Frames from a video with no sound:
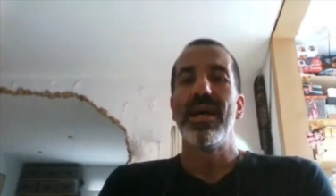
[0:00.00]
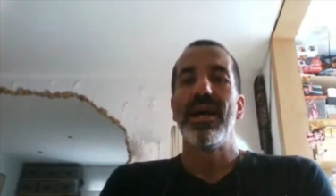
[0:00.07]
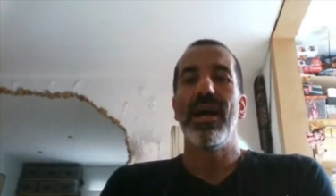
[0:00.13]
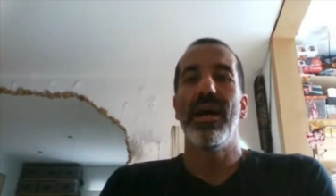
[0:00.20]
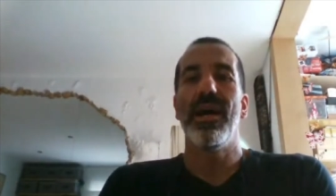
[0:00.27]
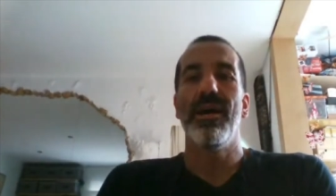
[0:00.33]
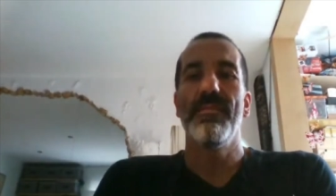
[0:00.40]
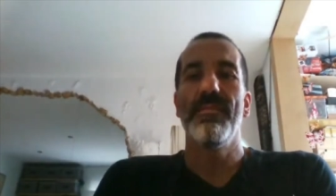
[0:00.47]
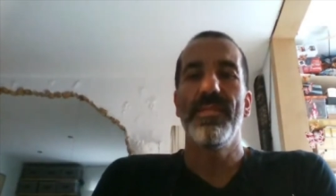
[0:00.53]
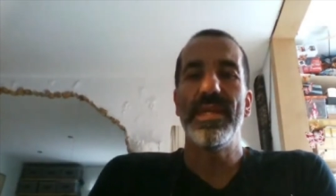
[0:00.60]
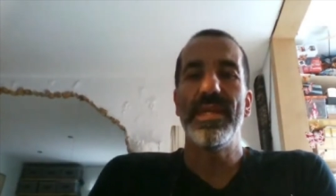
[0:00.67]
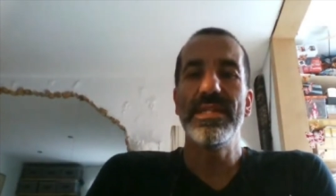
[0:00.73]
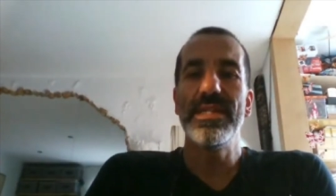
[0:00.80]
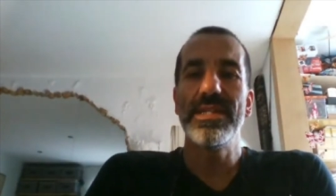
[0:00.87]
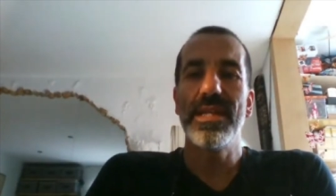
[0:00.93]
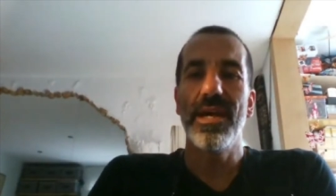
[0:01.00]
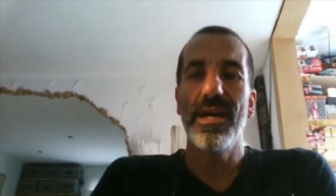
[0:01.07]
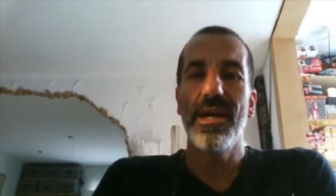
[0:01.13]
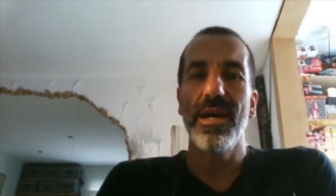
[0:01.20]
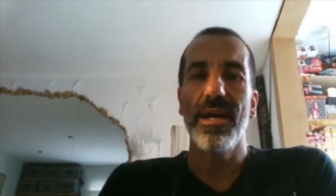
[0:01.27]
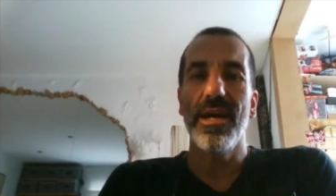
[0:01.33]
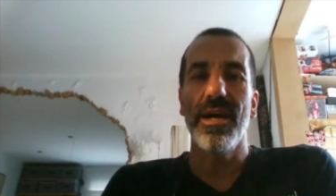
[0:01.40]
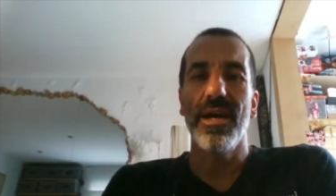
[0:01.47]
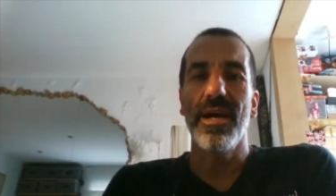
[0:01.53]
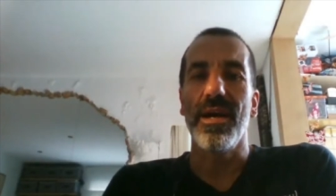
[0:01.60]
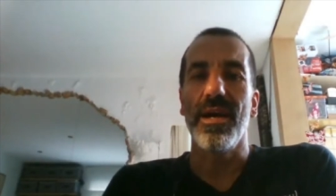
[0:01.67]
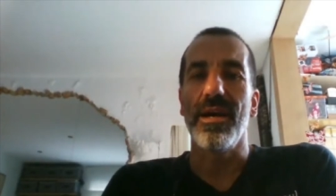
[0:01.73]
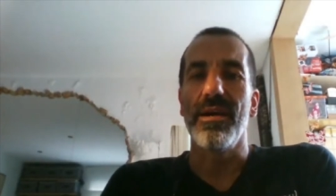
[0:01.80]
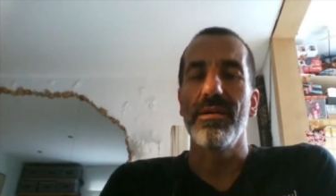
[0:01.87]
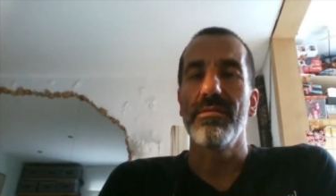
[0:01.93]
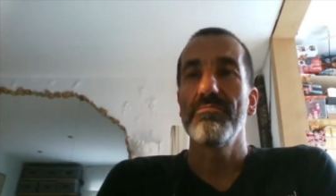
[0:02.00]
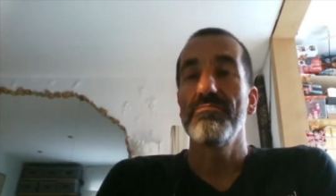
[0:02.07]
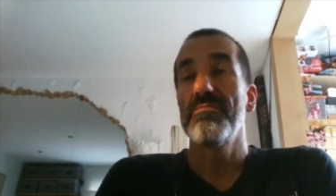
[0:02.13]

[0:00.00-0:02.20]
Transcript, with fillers: um, this is a, a